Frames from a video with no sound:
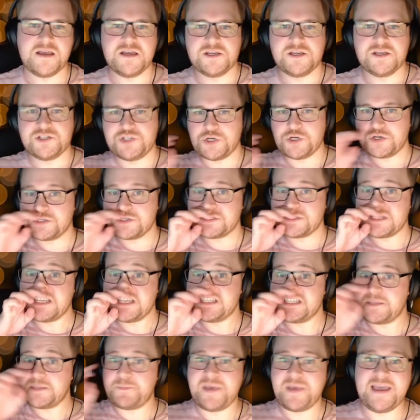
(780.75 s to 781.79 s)
Tux
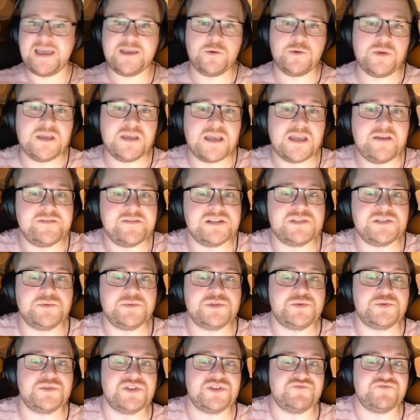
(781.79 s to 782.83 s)
is a penguin character
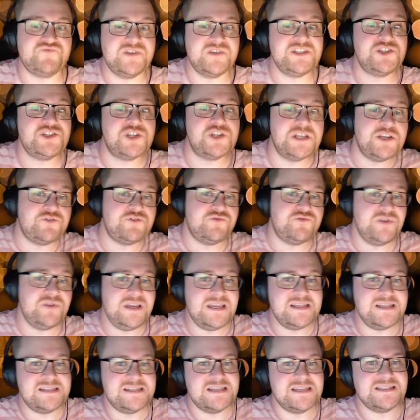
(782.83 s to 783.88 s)
which was originally
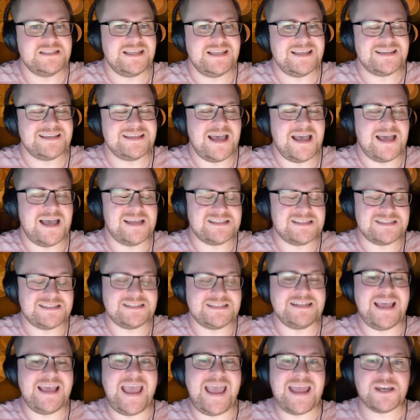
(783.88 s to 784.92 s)
created as
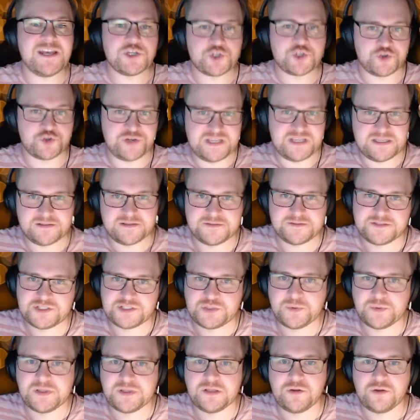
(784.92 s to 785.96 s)
an entry
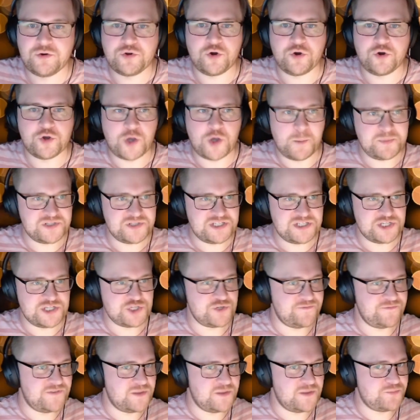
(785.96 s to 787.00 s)
to a logo
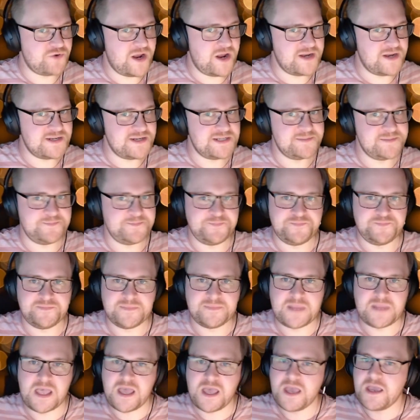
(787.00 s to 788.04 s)
competition for the brand.
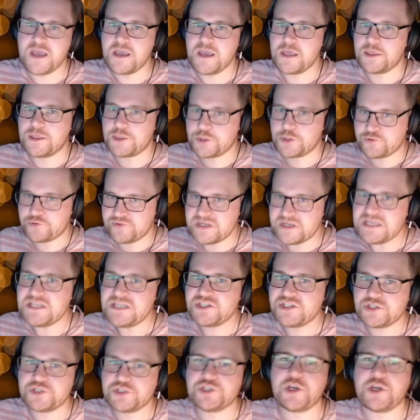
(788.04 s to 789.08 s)
3
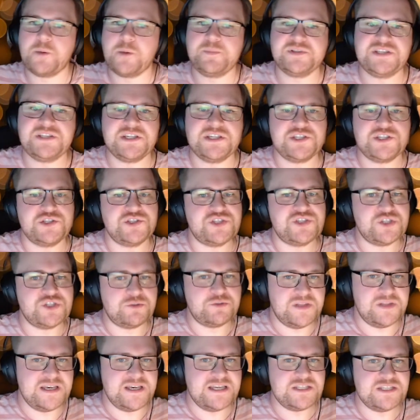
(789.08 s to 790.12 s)
such competitions took
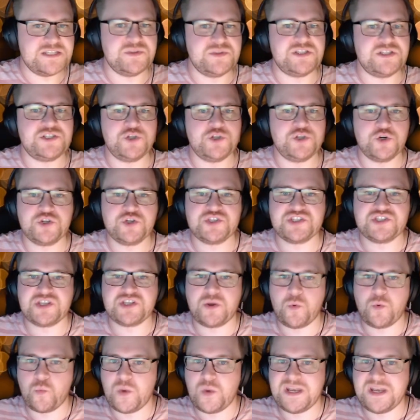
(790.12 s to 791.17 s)
place, with Tux
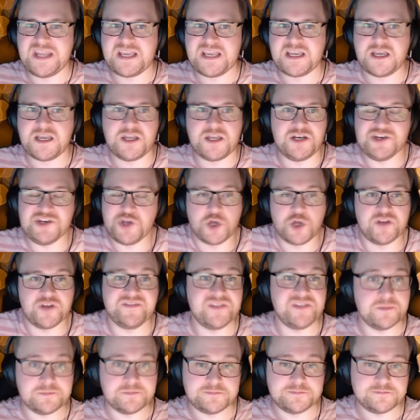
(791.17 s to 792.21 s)
winning none of
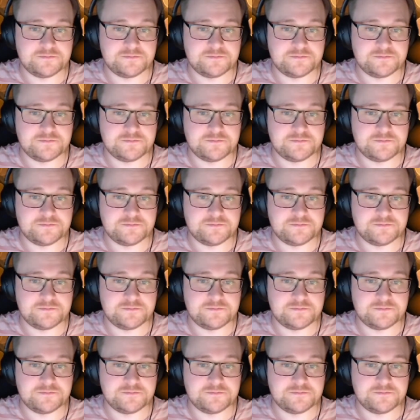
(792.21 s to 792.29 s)
them.